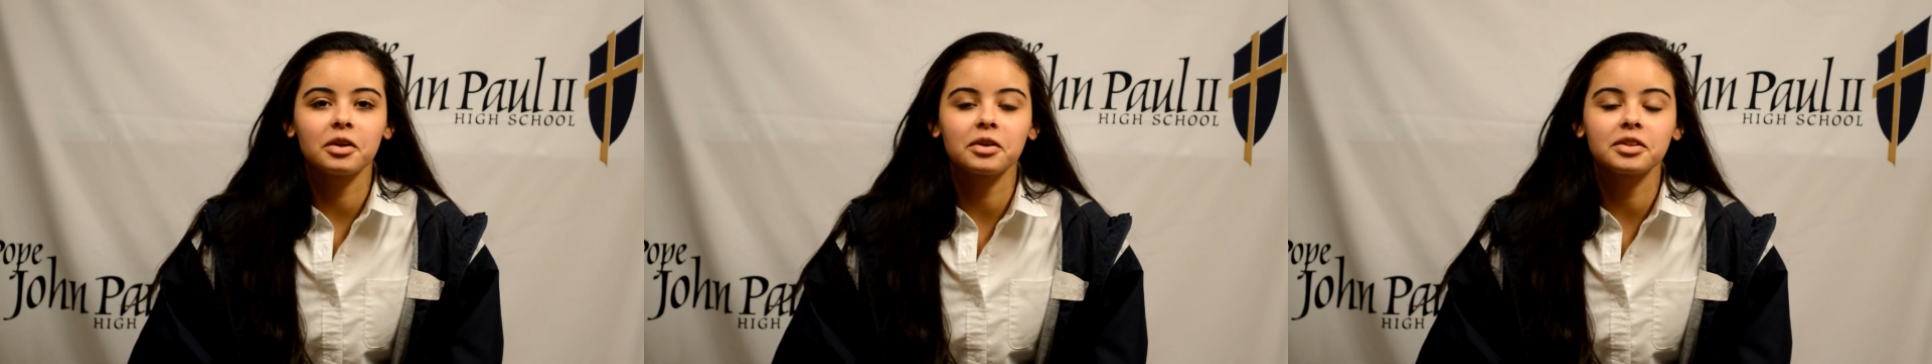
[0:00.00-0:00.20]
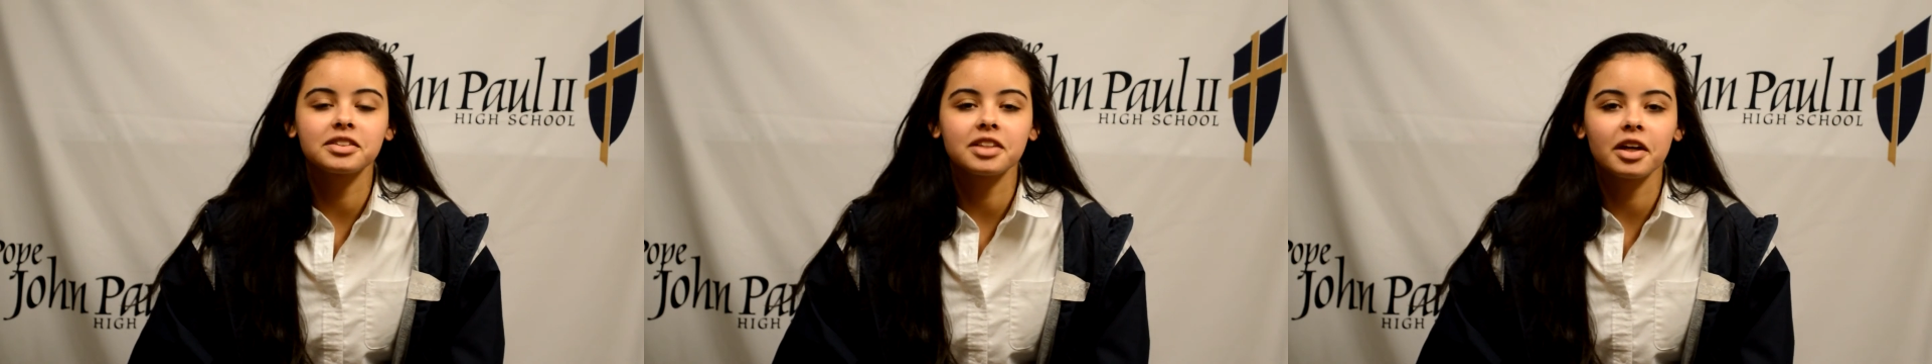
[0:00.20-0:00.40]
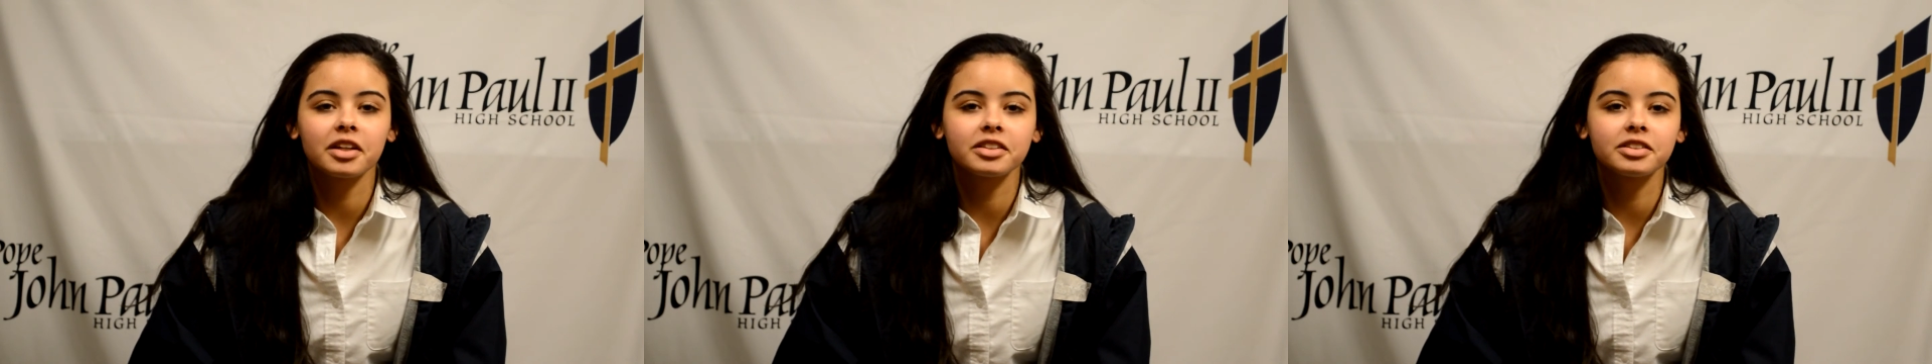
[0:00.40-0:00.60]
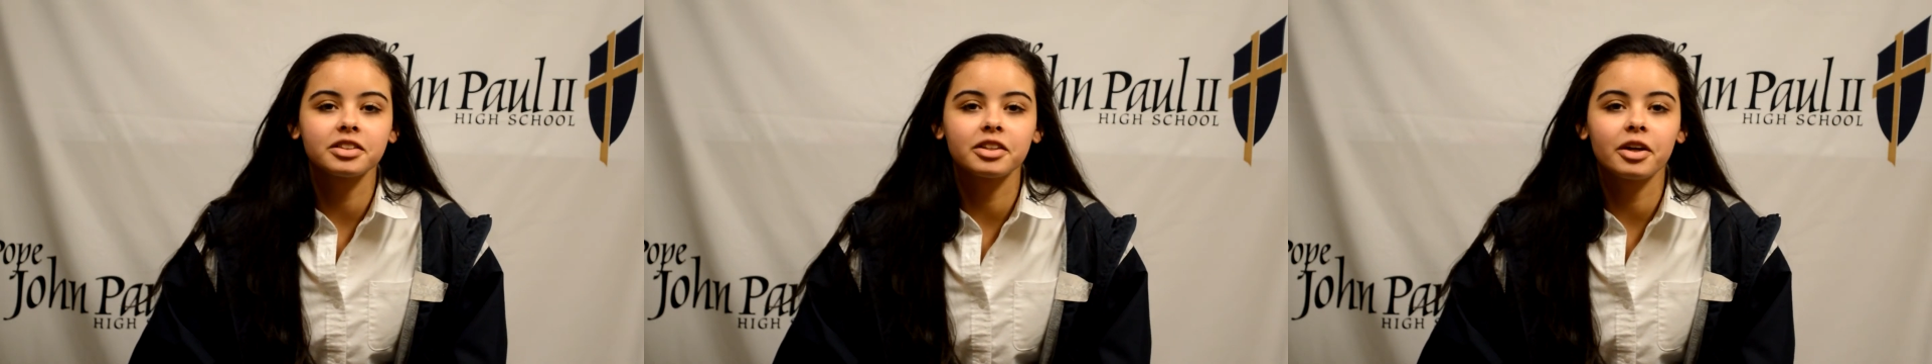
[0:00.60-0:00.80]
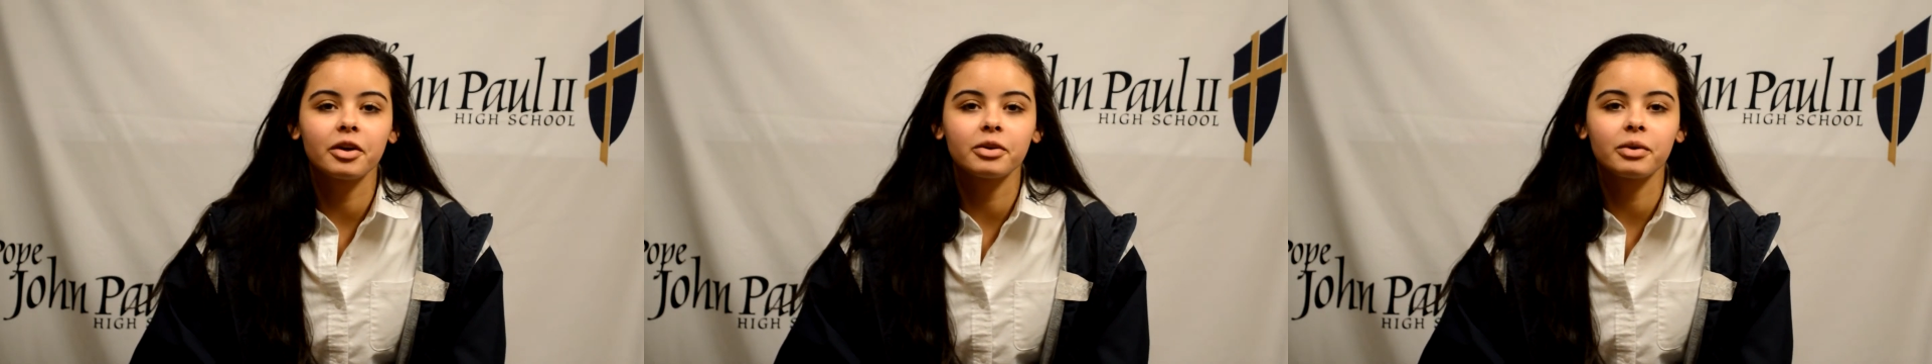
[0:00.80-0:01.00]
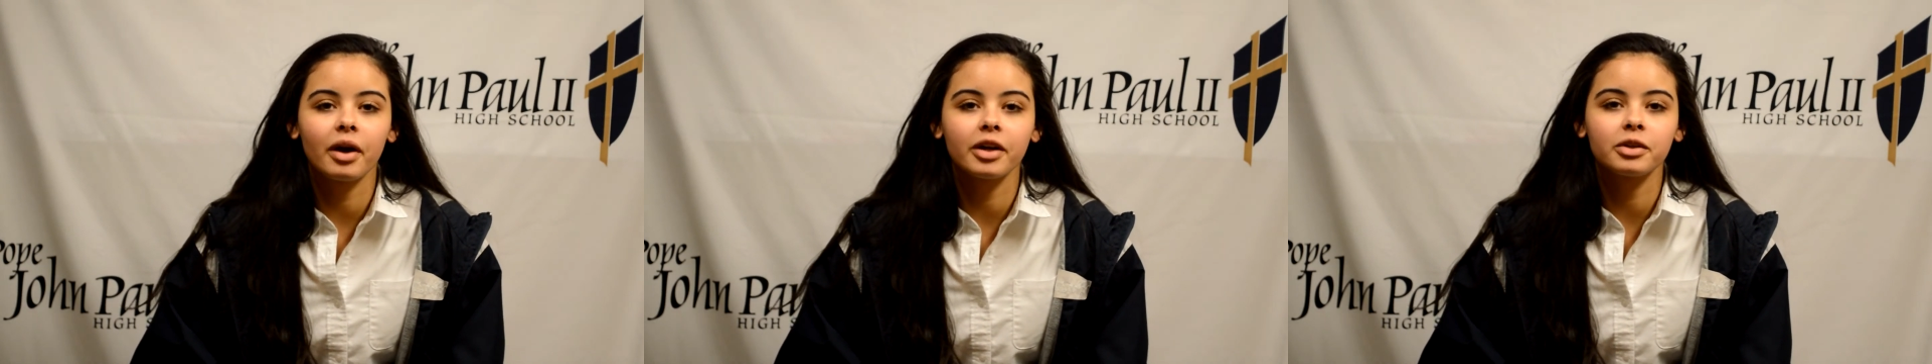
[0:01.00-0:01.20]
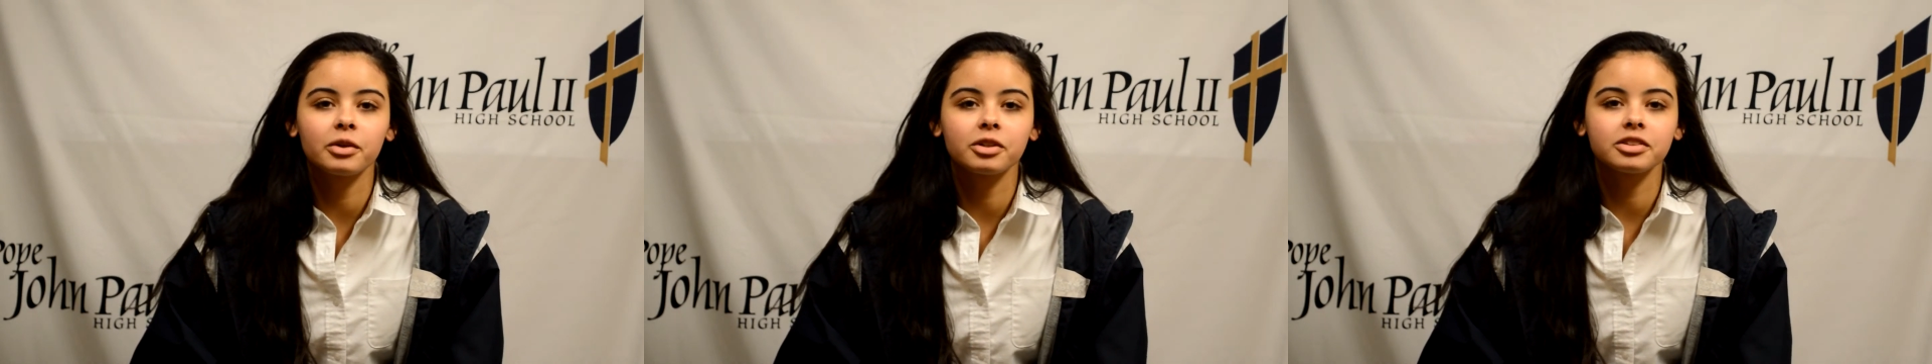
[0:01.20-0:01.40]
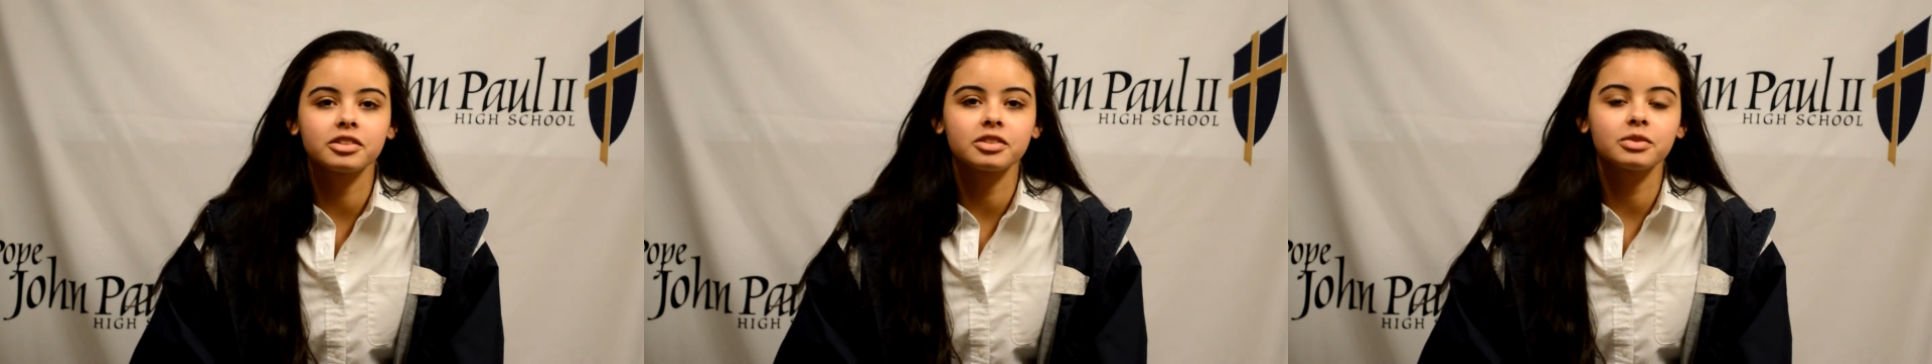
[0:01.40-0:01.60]
excited to go ride
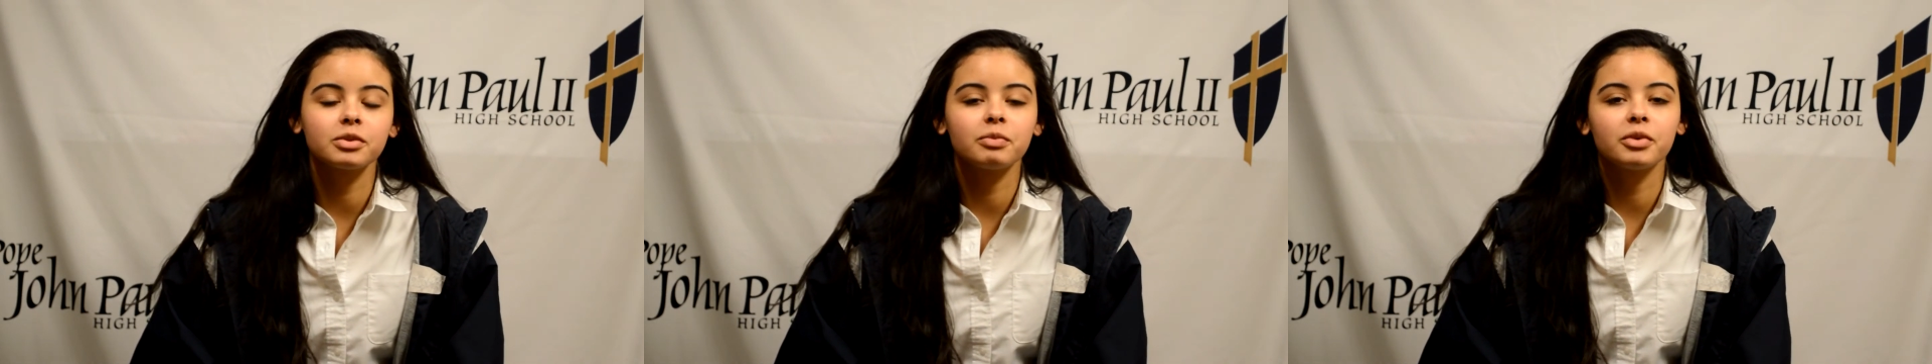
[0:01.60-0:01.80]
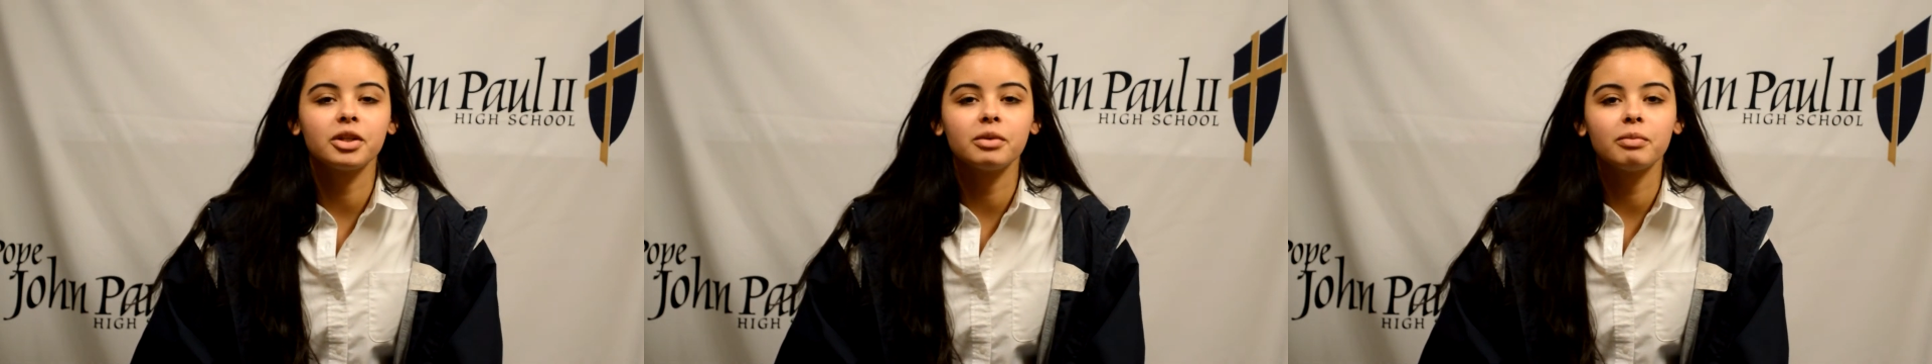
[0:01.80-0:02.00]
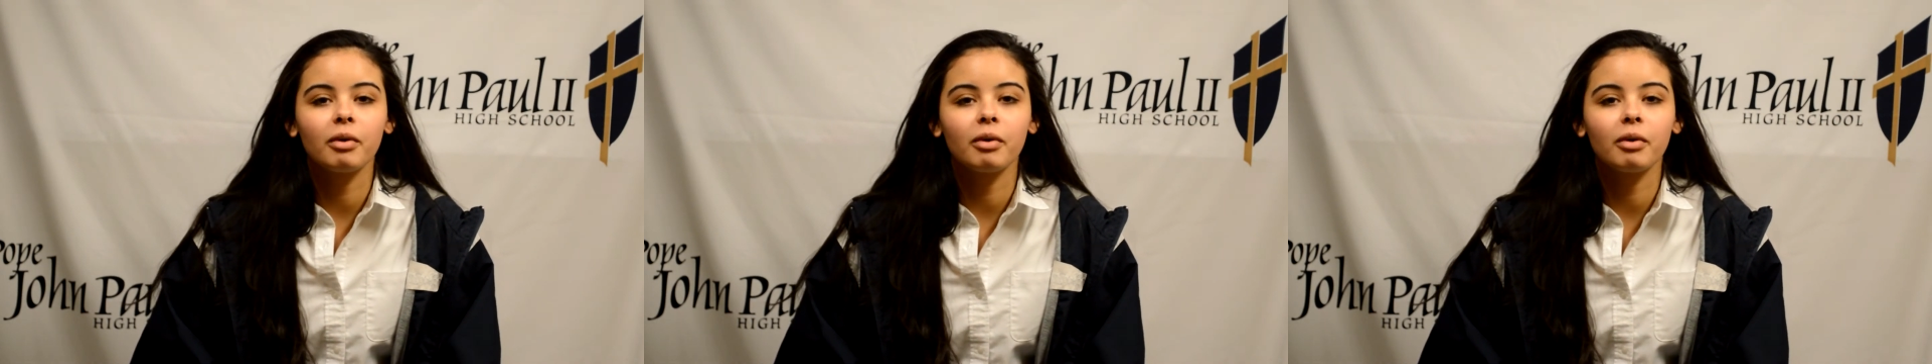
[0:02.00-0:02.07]
horses with me,